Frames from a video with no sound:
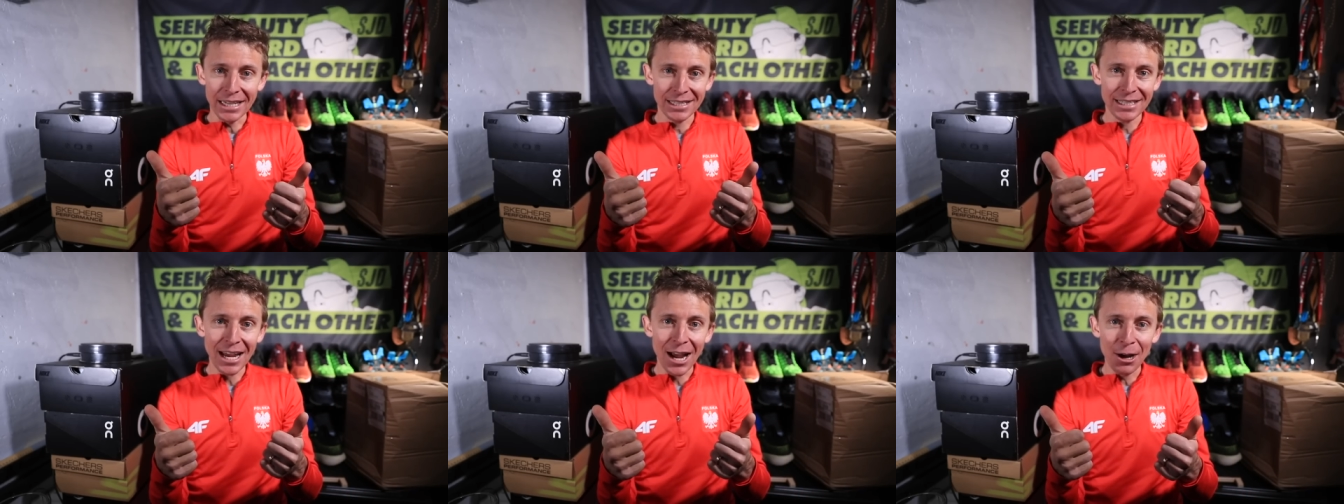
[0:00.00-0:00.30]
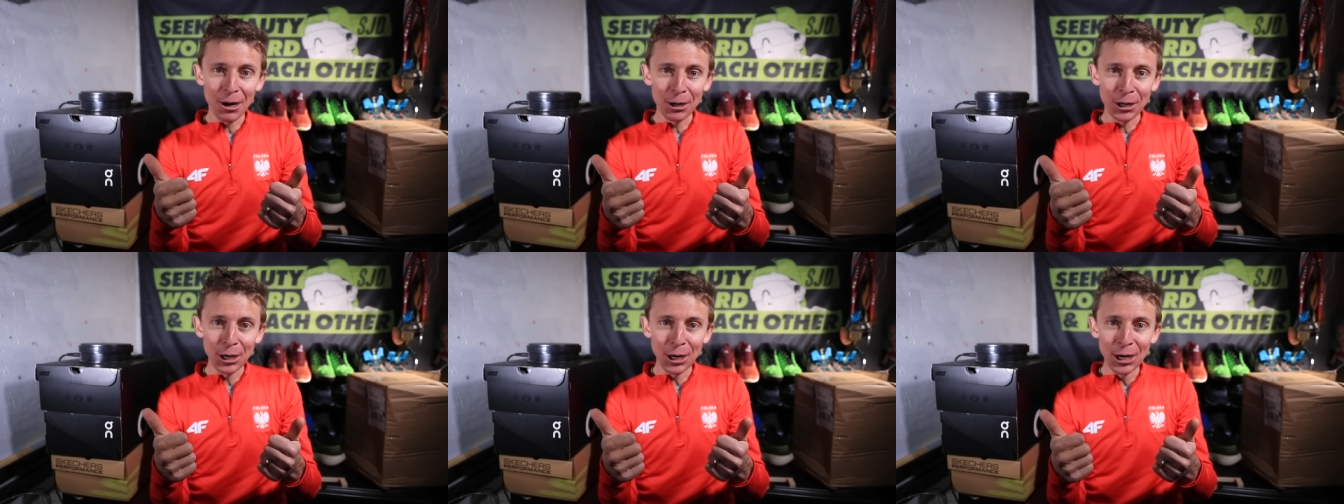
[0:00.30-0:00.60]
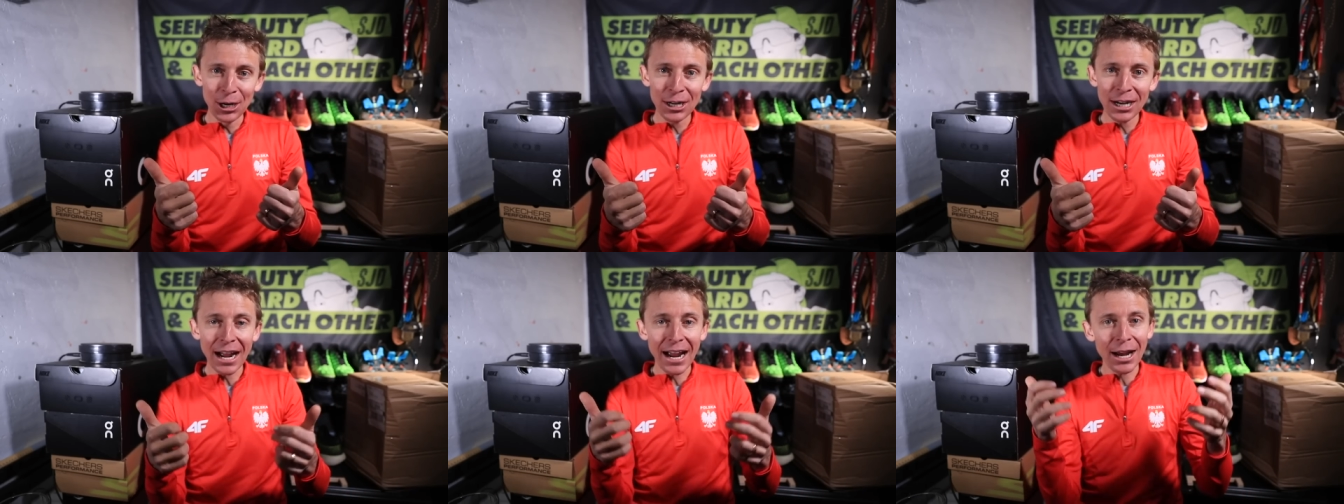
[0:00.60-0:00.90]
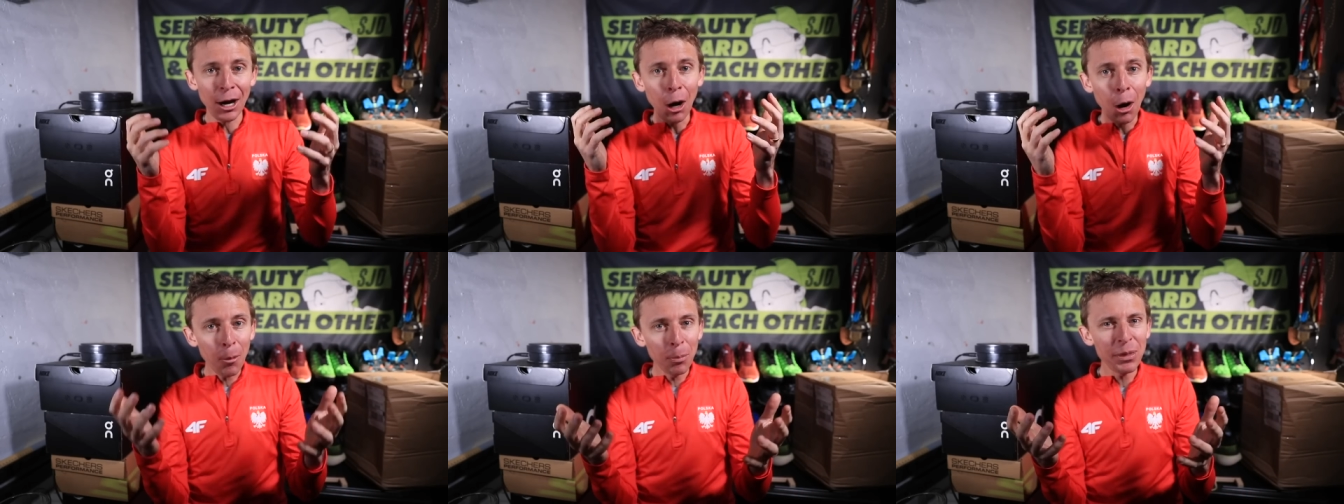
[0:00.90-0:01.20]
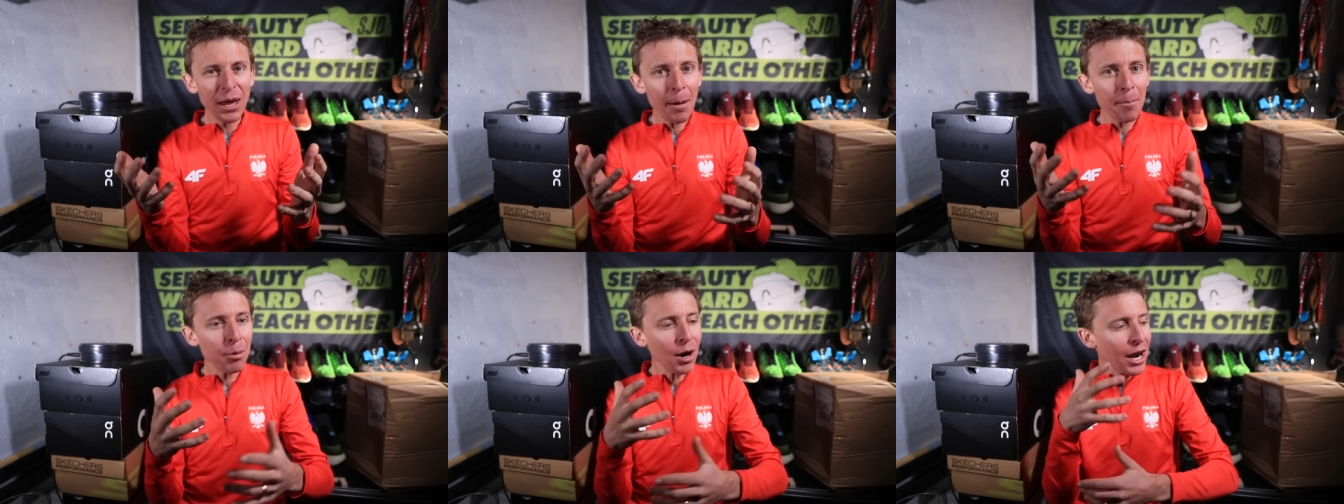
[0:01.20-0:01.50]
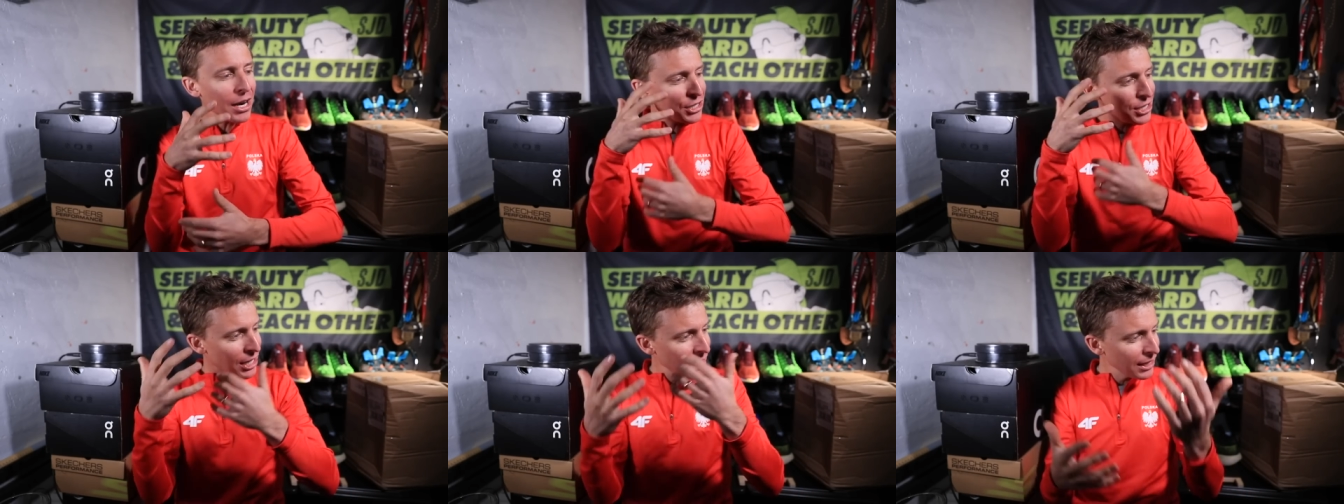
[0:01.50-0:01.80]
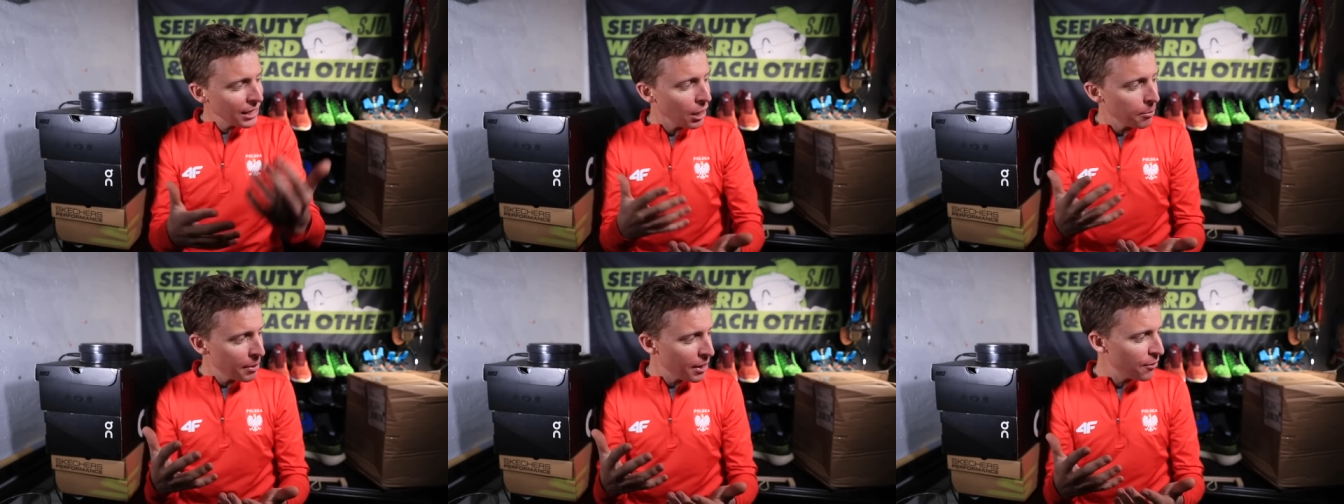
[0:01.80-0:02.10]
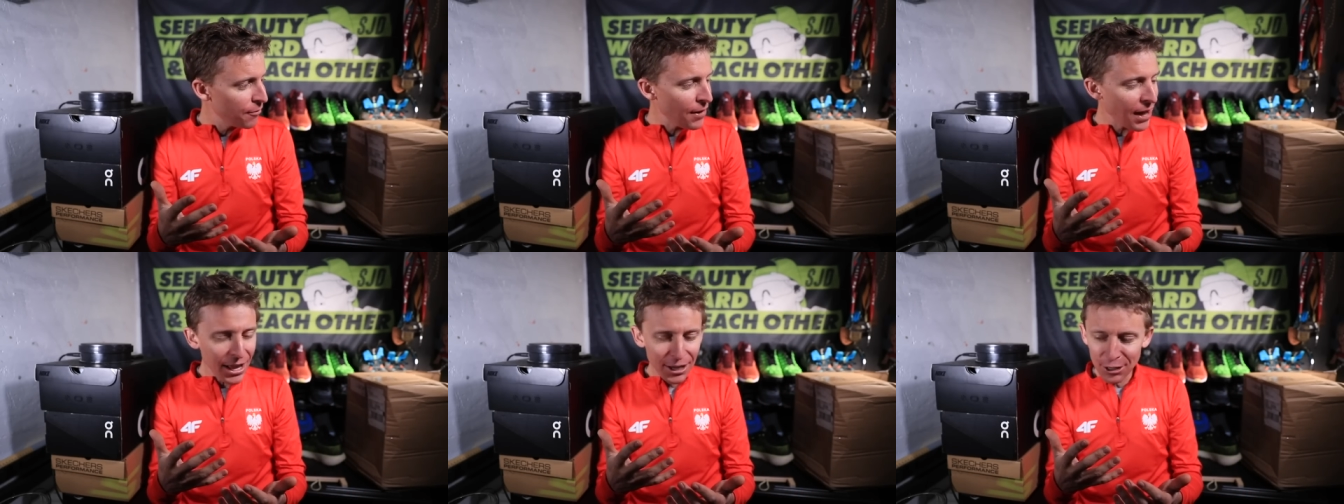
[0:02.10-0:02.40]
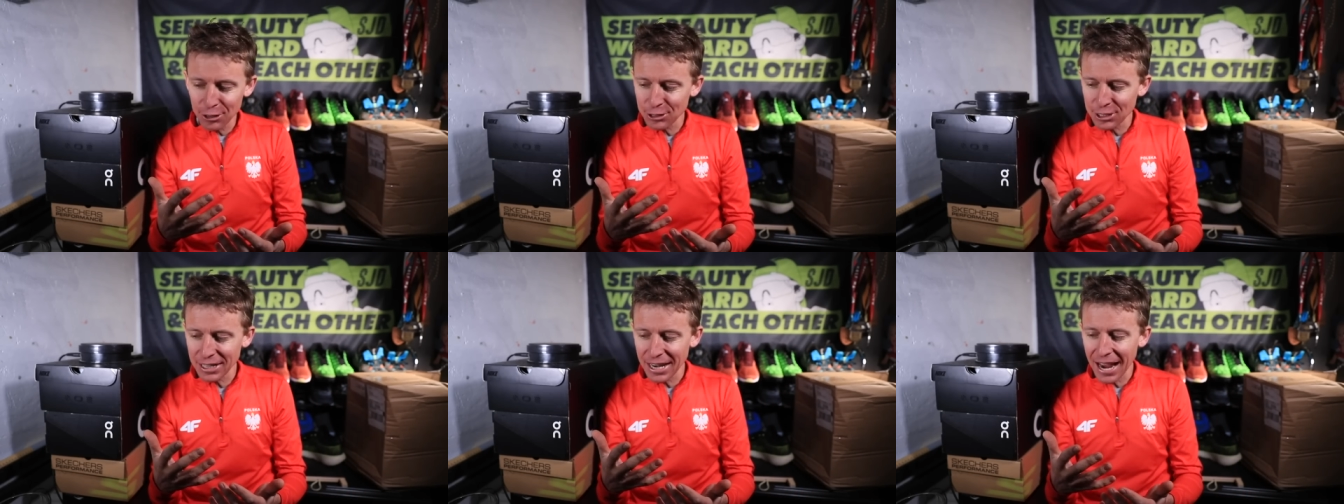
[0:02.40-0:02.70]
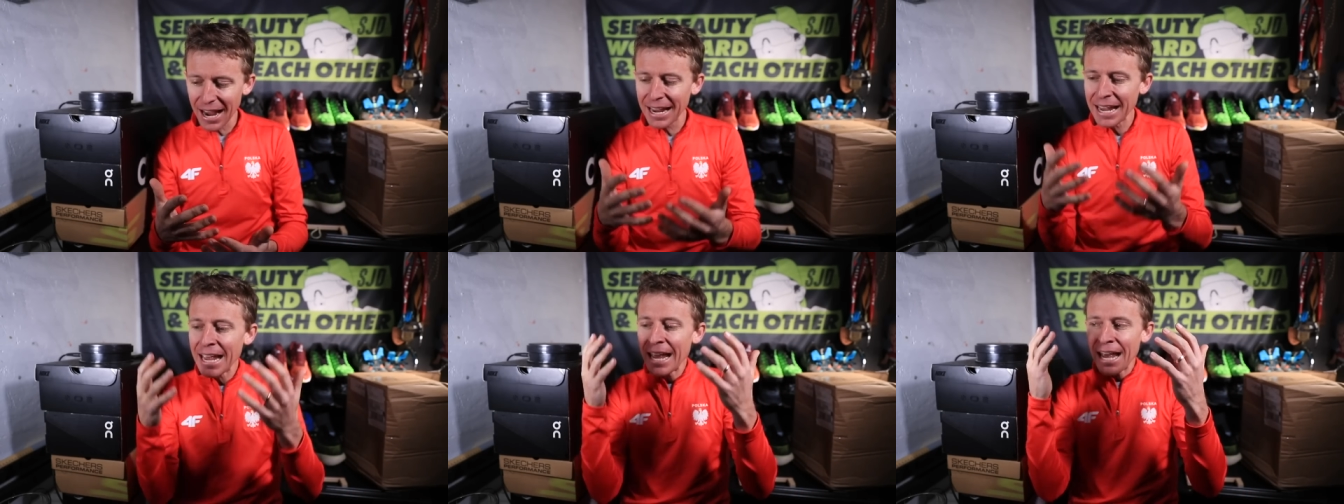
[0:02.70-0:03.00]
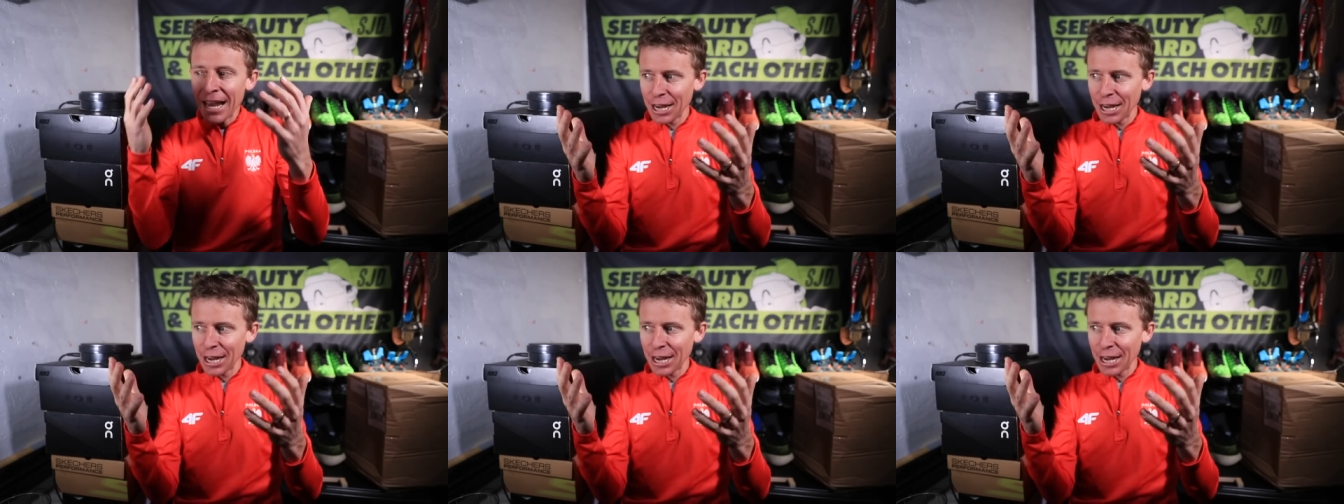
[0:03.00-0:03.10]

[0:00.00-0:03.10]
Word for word: Sound good? I hope that brought you a little bit of value today